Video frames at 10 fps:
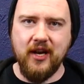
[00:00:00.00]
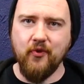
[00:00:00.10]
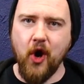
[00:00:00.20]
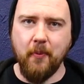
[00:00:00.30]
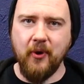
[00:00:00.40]

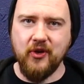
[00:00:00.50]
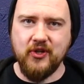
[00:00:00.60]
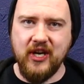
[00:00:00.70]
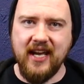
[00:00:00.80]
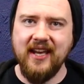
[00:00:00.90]
rock
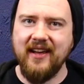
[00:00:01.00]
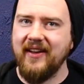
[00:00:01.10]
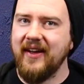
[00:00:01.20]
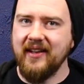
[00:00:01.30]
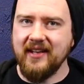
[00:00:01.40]
prodigy
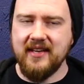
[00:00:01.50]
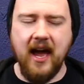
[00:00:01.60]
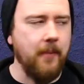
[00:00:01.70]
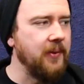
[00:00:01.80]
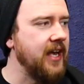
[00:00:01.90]

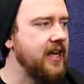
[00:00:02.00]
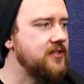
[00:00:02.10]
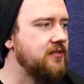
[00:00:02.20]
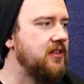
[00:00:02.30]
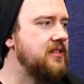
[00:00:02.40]
guitar
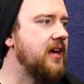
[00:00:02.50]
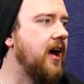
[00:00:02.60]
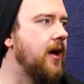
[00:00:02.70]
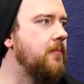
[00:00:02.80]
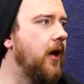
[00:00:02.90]
players of the
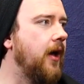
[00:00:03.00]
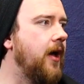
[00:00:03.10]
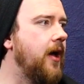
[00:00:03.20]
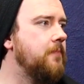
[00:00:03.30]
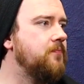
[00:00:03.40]
time,
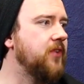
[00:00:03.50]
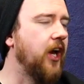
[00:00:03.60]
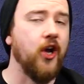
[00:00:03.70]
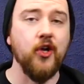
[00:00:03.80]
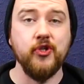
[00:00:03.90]
and
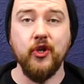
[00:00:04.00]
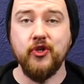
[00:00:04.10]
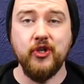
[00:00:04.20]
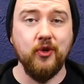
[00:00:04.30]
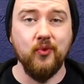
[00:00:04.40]
also
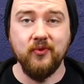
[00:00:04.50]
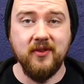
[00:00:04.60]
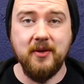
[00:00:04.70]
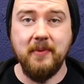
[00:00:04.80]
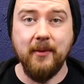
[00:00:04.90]

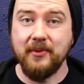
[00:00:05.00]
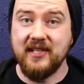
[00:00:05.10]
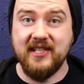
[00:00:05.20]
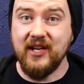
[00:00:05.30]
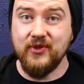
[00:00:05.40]
to be able
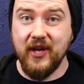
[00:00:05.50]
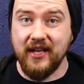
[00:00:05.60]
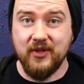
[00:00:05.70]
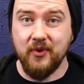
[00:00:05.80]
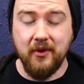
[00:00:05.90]
to teach
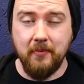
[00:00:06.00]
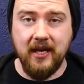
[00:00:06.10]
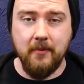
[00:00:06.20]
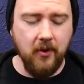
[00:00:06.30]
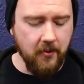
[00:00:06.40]
that to other
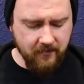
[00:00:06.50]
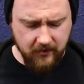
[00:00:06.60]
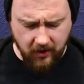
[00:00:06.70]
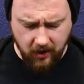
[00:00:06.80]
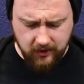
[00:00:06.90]
people.
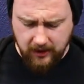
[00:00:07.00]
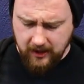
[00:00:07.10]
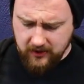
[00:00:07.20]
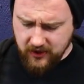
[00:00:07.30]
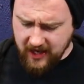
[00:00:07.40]

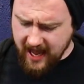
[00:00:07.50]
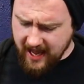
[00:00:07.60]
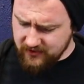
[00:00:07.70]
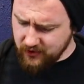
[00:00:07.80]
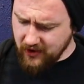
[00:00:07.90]
So
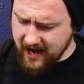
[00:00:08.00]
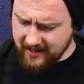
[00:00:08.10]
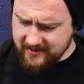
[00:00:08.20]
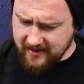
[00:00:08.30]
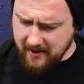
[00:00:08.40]
yeah, it's a
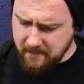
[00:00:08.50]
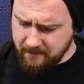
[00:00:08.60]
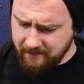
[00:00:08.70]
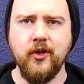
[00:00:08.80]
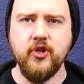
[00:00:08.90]
great guitar.
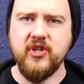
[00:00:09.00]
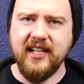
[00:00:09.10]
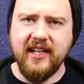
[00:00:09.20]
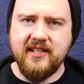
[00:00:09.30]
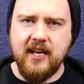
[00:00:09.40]
Just
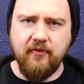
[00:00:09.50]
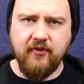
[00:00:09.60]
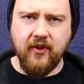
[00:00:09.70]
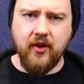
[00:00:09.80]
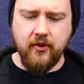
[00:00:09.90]
a little tip
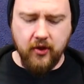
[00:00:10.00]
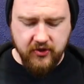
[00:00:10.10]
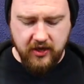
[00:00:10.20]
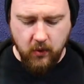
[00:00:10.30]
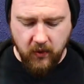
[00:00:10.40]
for
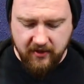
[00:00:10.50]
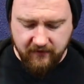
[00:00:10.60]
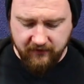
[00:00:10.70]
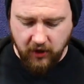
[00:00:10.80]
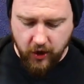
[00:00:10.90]
those of you
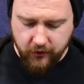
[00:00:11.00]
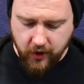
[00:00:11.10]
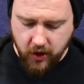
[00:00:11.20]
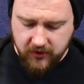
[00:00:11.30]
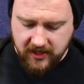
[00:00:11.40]
with Floyd
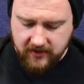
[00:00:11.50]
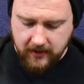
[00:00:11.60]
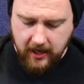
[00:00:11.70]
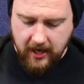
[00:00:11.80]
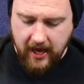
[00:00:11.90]
Roses.
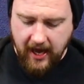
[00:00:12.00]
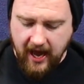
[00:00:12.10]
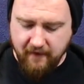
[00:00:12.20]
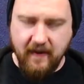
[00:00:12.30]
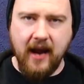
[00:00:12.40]

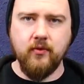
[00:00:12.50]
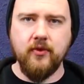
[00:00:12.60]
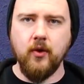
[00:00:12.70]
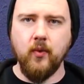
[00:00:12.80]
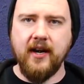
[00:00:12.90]
I
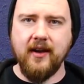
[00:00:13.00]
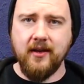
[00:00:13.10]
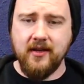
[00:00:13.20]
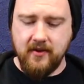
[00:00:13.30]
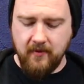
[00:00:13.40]
found that when
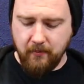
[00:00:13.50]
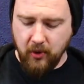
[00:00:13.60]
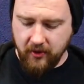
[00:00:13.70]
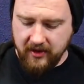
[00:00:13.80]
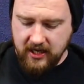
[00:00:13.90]
I
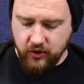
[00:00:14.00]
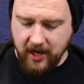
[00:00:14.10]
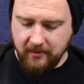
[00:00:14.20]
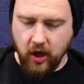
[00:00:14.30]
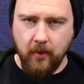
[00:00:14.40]
put the
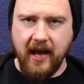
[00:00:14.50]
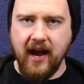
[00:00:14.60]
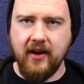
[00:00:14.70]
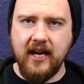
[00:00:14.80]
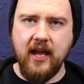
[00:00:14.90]
tremolo
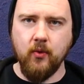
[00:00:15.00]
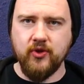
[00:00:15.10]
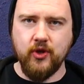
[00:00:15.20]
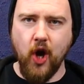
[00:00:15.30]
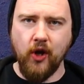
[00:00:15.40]
bar in, it
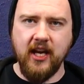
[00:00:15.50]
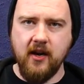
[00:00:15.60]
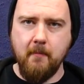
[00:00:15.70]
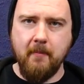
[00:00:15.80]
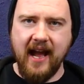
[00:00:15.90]
was
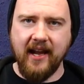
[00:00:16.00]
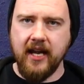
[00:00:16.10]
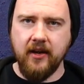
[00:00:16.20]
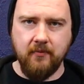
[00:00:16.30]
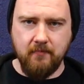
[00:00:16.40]
knocking and
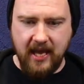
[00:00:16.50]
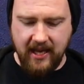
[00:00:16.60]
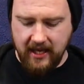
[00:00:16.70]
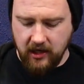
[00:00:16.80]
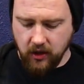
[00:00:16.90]
banging and
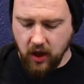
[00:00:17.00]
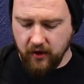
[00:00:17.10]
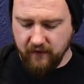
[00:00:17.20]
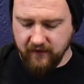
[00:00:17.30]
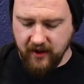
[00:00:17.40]
making a lot
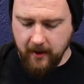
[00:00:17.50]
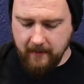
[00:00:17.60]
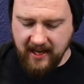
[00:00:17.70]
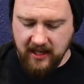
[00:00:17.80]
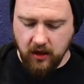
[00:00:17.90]
of
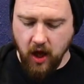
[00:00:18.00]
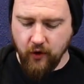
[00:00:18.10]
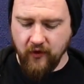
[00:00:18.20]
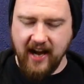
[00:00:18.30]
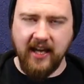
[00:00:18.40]

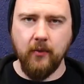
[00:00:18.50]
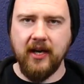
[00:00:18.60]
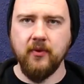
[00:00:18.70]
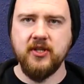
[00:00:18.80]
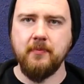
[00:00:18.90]
racket
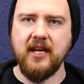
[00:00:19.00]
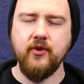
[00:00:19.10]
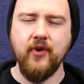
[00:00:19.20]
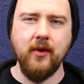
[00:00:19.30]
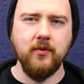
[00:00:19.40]
when it was
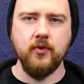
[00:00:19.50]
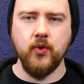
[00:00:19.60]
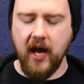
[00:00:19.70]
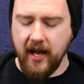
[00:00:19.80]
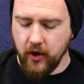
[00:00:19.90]
spinning round. It was
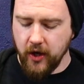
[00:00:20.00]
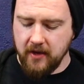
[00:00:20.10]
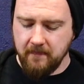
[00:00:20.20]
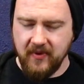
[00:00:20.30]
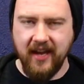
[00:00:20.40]
quite
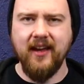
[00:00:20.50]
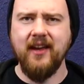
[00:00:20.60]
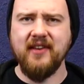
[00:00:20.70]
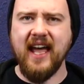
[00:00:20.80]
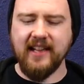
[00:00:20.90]
annoying.
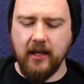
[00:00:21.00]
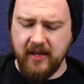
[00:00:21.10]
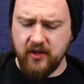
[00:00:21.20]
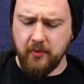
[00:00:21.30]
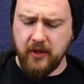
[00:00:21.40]
If you get a little
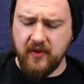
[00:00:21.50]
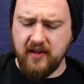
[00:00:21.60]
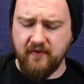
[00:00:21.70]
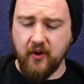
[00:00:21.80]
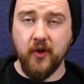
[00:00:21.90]
bit of
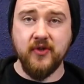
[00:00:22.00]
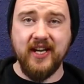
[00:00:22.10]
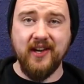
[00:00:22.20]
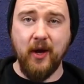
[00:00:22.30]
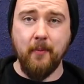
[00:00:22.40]

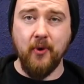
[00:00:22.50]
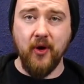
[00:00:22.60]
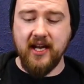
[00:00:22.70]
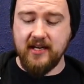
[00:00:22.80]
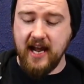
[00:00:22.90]
WD-40 and
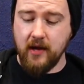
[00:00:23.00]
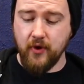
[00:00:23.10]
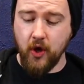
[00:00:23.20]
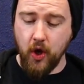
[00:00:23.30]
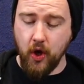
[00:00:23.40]
put it down
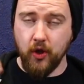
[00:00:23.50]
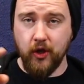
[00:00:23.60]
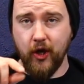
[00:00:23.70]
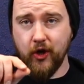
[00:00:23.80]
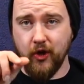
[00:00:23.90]
the
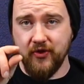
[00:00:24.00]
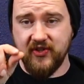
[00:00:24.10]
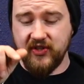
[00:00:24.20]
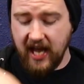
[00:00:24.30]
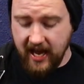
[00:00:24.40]
hole and on the
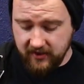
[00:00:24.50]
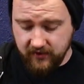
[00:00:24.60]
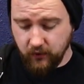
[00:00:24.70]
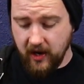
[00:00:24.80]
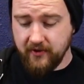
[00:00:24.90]

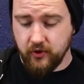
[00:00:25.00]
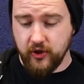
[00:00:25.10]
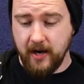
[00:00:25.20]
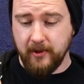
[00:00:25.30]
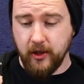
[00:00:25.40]
sides of where the
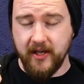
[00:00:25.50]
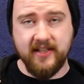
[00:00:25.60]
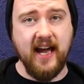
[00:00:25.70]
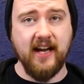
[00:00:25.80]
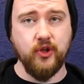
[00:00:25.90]
tremolo
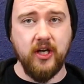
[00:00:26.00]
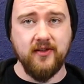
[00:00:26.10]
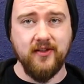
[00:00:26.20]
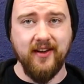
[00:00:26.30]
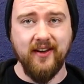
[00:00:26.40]

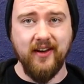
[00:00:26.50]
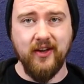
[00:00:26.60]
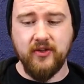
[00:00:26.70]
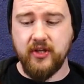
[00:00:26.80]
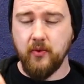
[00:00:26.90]
attaches
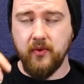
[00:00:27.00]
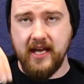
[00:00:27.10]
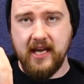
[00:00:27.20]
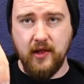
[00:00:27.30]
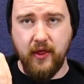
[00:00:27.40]
to
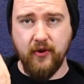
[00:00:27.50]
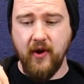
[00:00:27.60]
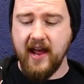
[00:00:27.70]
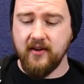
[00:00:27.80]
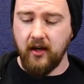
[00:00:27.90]
the
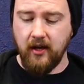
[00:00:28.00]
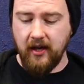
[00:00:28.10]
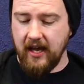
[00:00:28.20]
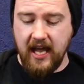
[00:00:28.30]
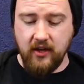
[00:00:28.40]
thread,
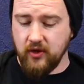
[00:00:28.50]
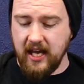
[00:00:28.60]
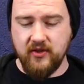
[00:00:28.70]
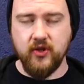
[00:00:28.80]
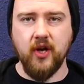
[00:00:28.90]

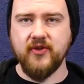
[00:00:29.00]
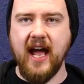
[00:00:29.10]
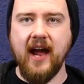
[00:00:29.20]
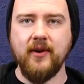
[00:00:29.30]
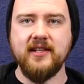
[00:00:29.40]
it sorts
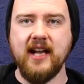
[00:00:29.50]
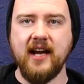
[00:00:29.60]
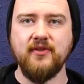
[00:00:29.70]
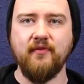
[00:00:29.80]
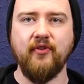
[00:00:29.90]
that out, and it's
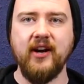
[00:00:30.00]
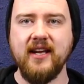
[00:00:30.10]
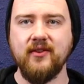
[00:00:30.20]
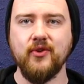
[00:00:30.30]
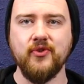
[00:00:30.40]
nice and
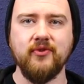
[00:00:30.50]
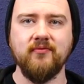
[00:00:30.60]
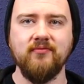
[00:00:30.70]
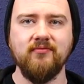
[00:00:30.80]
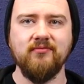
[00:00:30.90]
free and
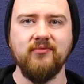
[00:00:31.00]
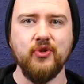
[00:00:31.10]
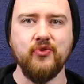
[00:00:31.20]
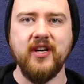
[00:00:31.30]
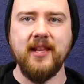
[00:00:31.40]
doesn't
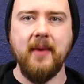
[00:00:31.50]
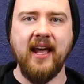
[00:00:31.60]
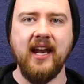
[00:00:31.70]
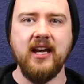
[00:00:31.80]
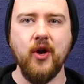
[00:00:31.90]
really
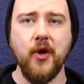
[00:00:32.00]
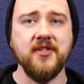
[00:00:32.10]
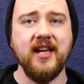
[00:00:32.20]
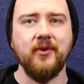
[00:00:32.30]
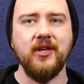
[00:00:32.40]
make any
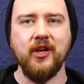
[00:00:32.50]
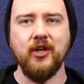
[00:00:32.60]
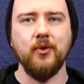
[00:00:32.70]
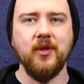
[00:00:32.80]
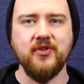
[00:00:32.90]
noise now, and you
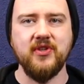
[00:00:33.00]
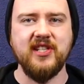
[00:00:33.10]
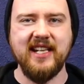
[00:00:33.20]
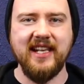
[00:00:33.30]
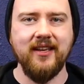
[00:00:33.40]
can do lots of
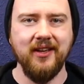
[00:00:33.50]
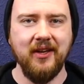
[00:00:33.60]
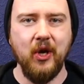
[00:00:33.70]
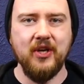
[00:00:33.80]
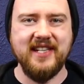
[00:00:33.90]
silly
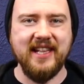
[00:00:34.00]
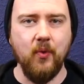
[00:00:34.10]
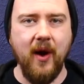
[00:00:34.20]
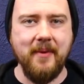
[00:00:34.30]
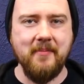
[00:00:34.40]

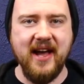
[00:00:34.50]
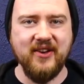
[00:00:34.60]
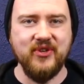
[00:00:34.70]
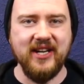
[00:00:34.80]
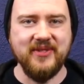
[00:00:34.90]
whammy
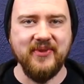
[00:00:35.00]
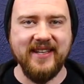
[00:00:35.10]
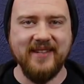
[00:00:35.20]
bar tricks with